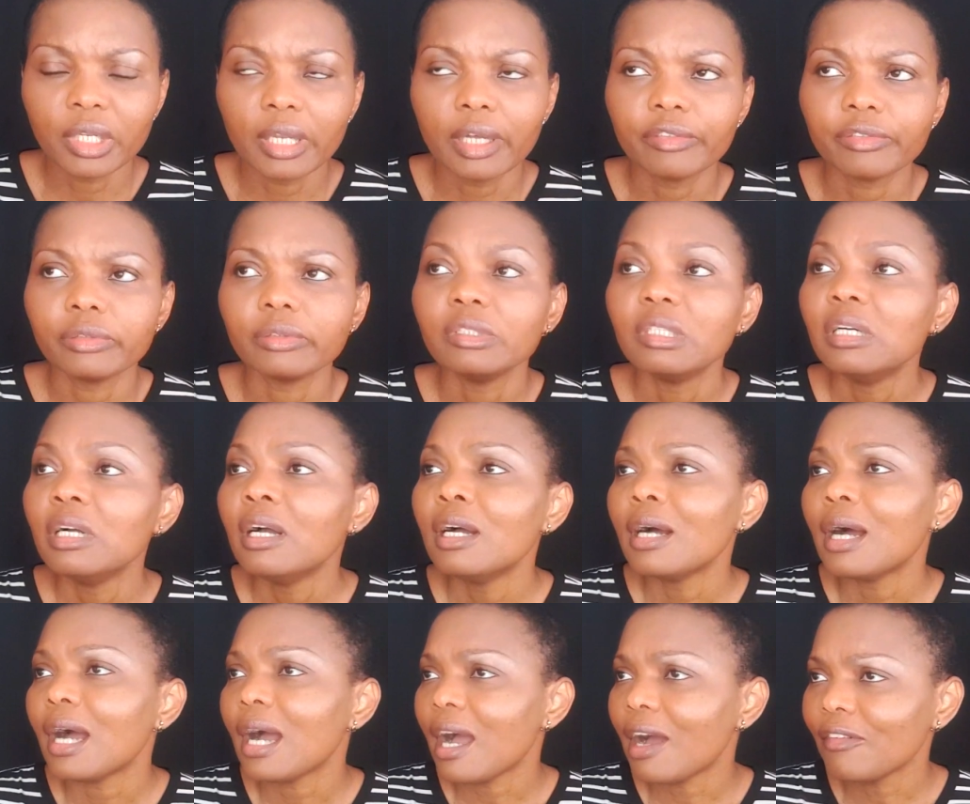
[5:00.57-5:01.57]
level.
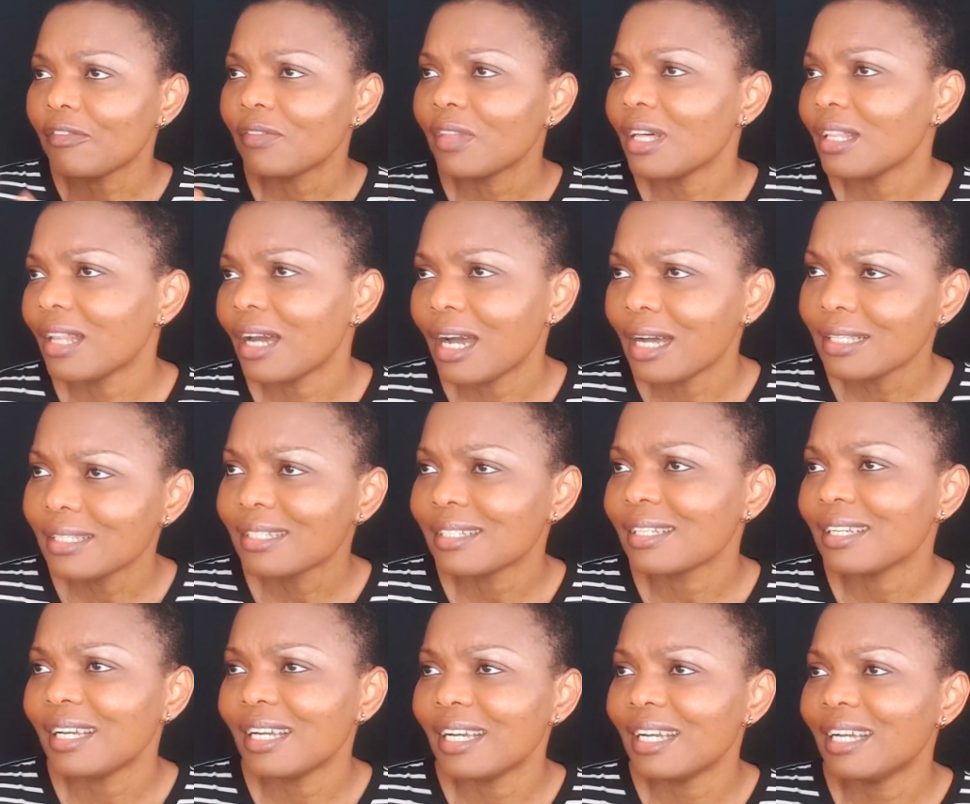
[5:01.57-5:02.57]
After that,
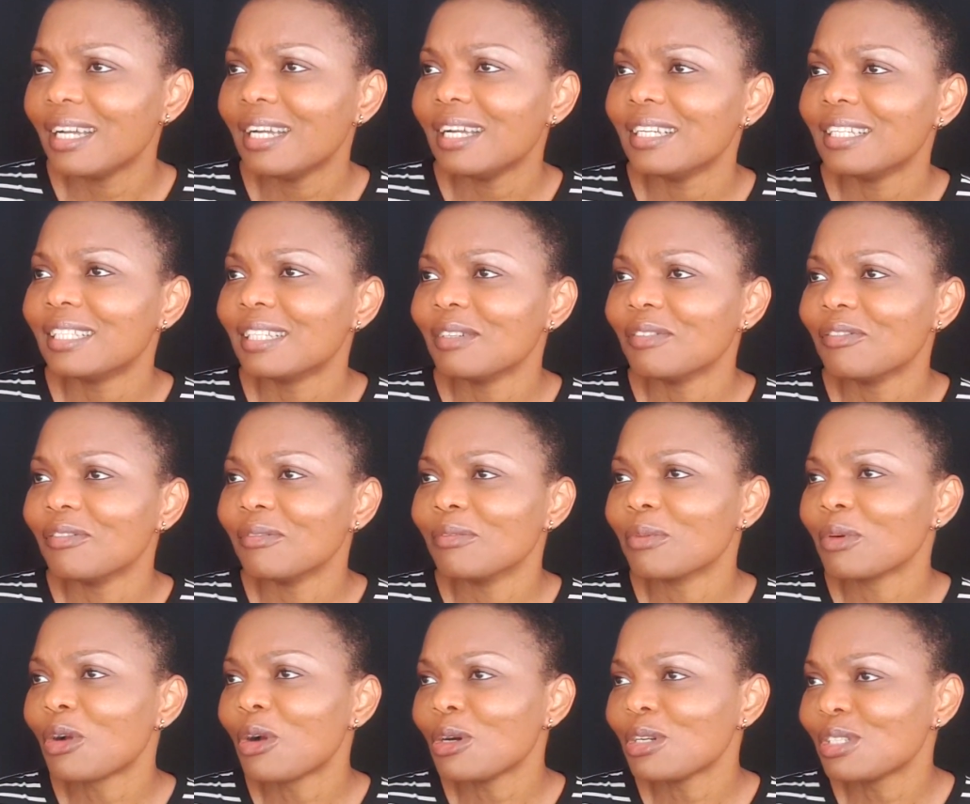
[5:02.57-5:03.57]
the
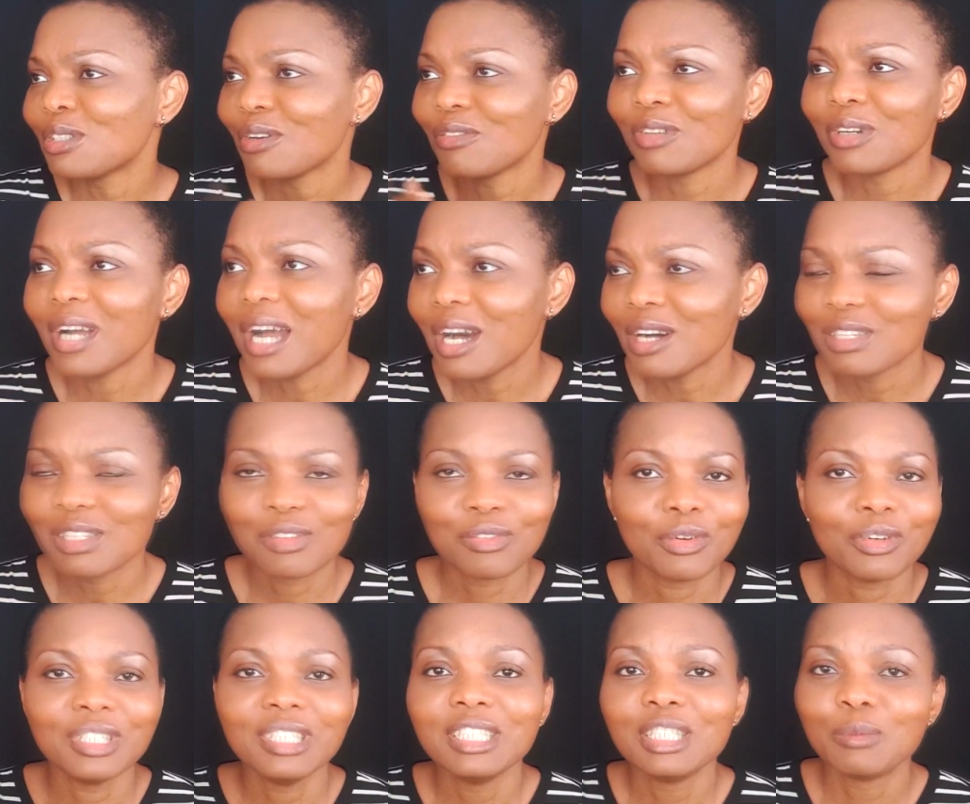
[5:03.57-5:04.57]
cost of the house
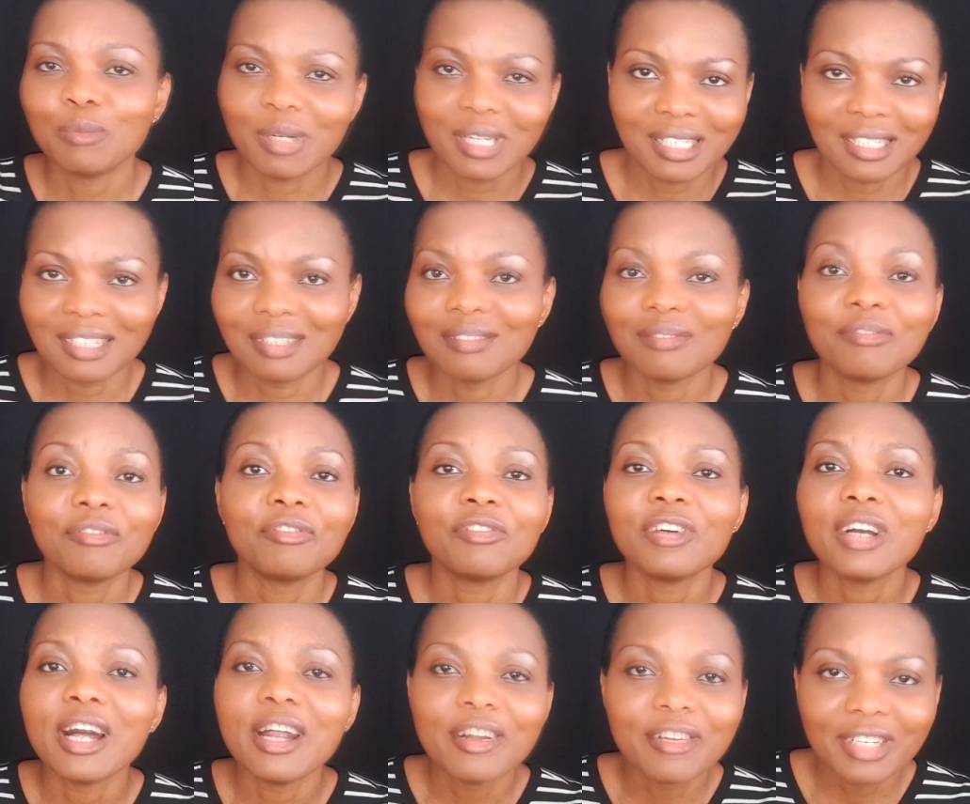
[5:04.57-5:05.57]
for each person
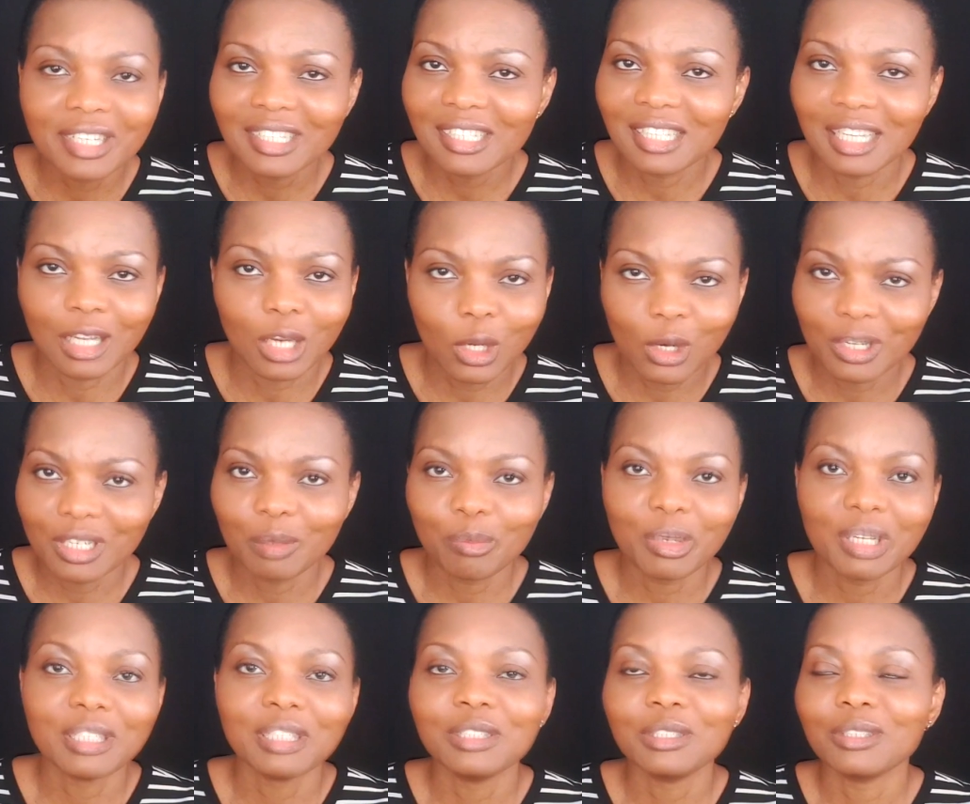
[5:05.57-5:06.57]
varies a lot
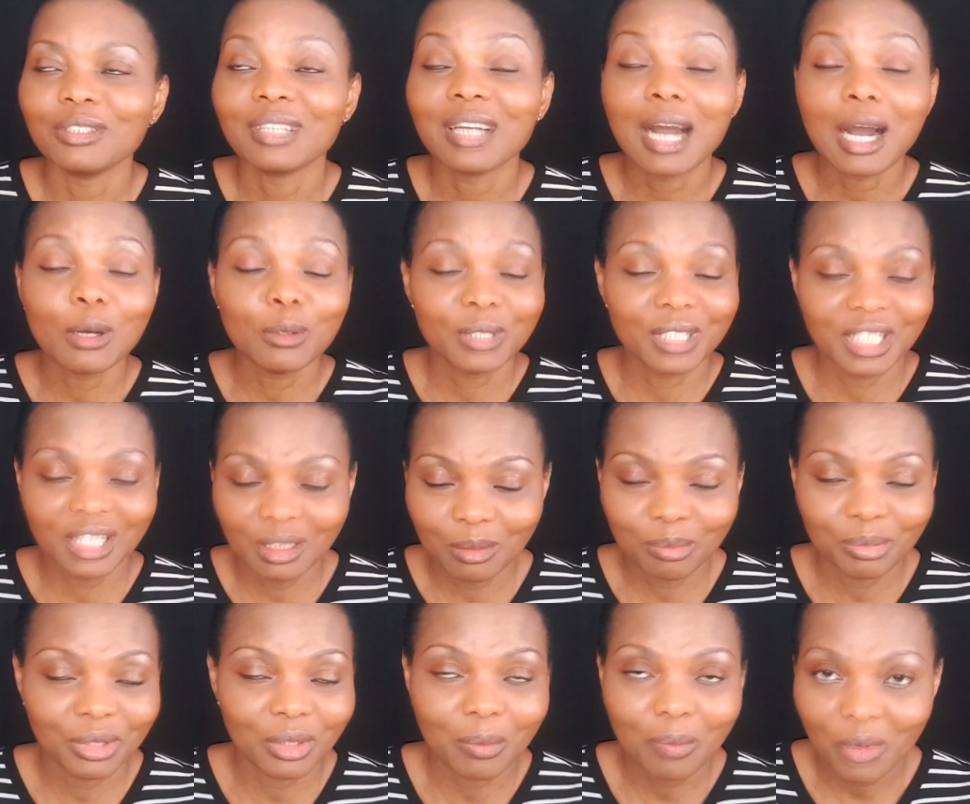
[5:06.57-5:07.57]
depending on how deep
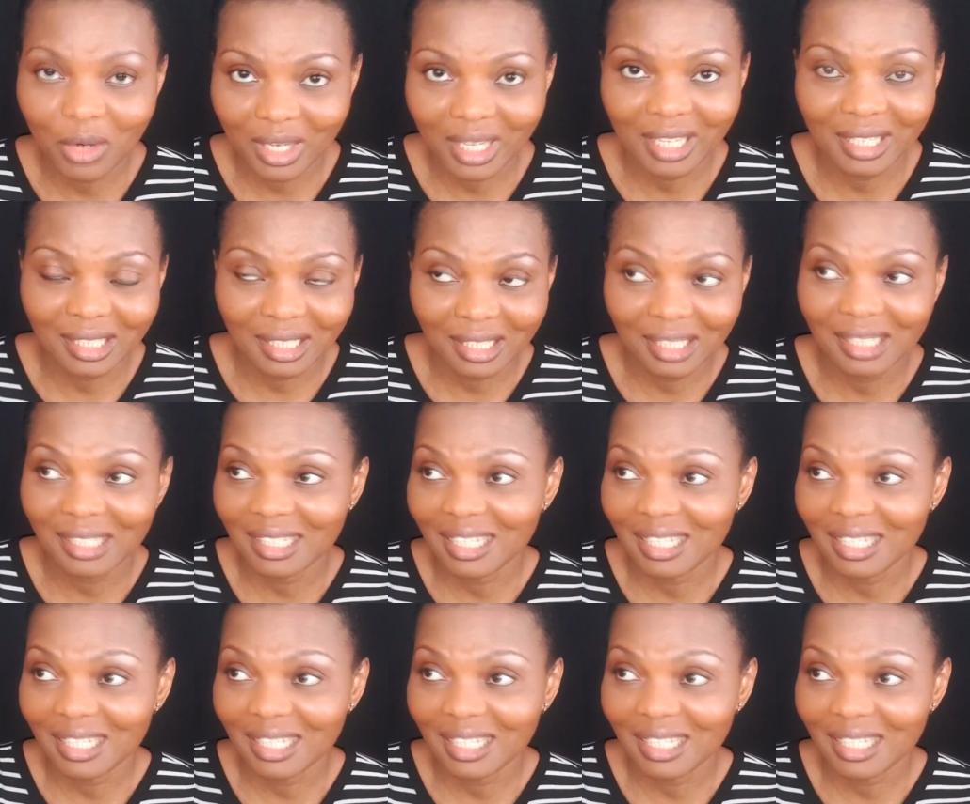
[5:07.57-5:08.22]
your pocket is.